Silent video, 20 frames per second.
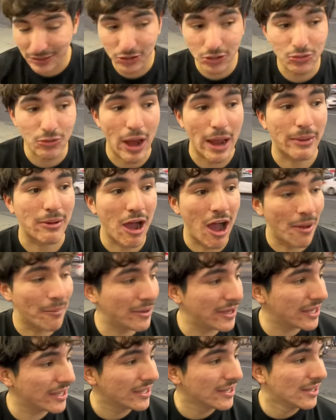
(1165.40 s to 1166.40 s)
subscribe,
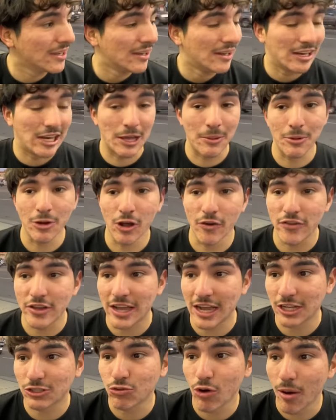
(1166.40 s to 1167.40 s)
comment. Let me know if you
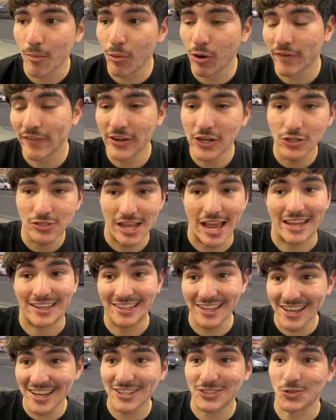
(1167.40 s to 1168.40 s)
guys want more videos like
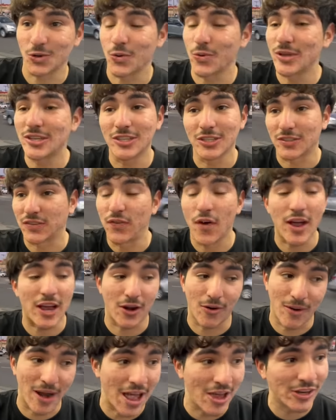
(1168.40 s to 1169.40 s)
this where we just fuck
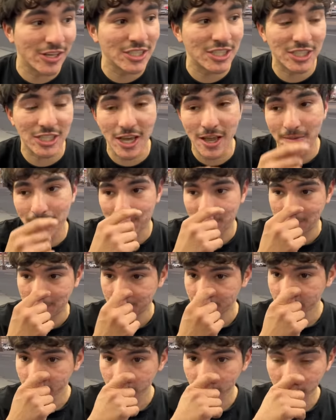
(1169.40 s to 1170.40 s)
around and shit.
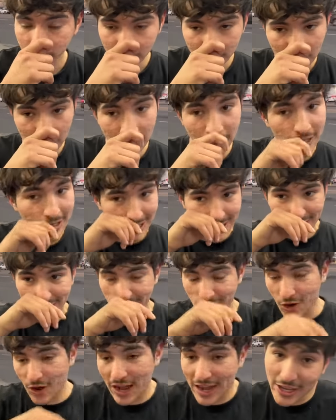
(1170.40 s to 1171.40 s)

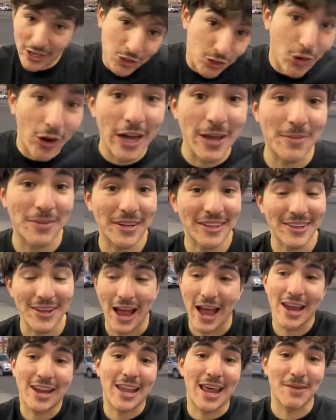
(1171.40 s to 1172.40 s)
You know, I enjoy
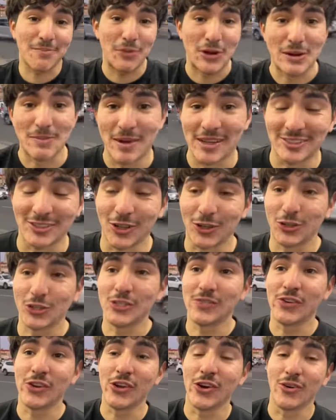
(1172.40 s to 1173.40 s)
I like putting myself through
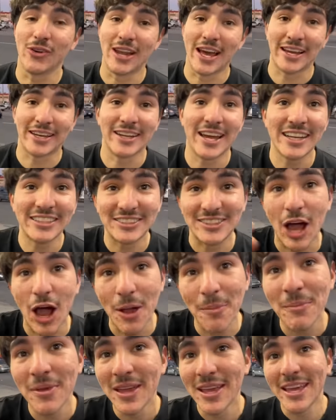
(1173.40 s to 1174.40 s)
this video. Like next
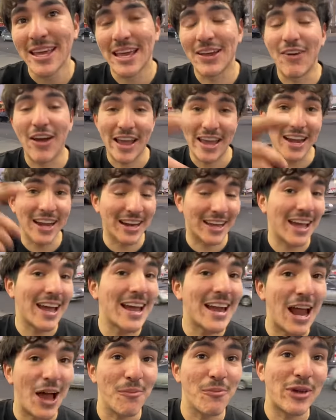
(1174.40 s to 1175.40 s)
time, if I eat it
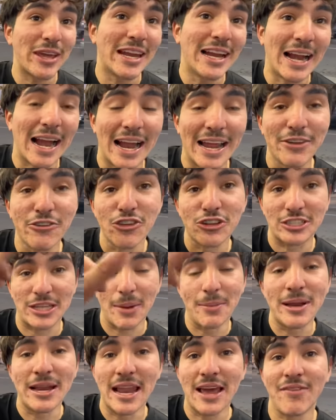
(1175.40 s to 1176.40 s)
again, I'm gonna eat it at either
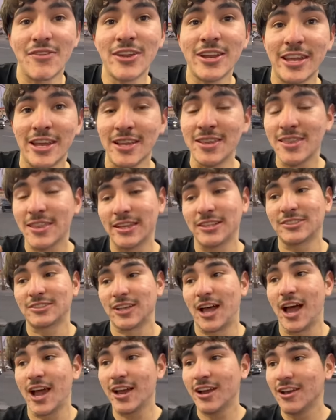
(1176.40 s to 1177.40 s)
7-Eleven in,
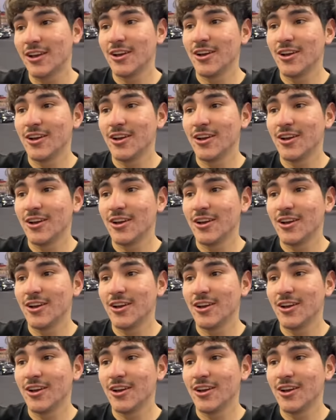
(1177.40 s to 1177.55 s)
inside